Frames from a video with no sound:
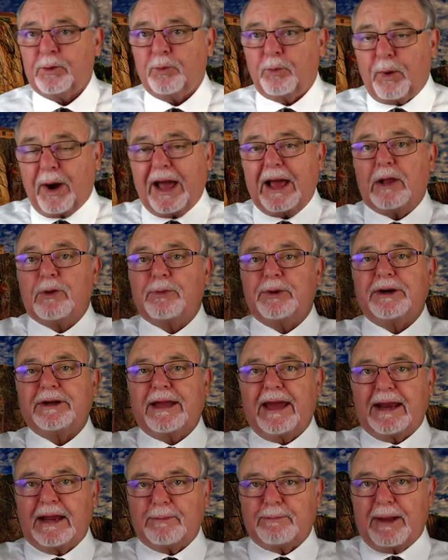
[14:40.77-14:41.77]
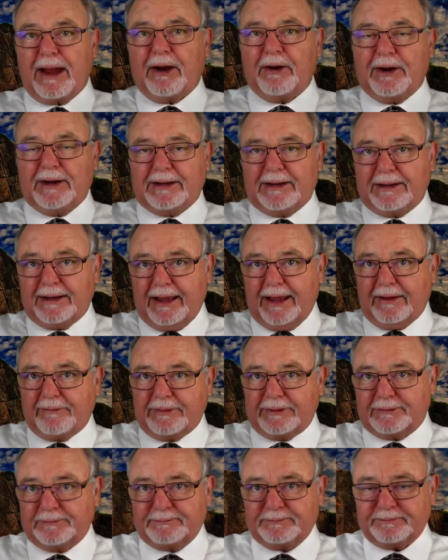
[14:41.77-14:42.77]
While we're getting married in
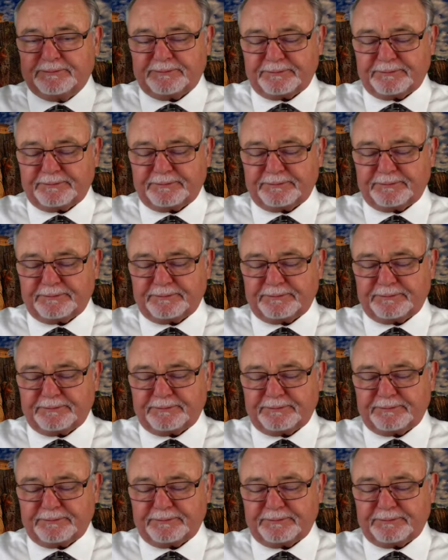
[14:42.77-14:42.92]
heaven,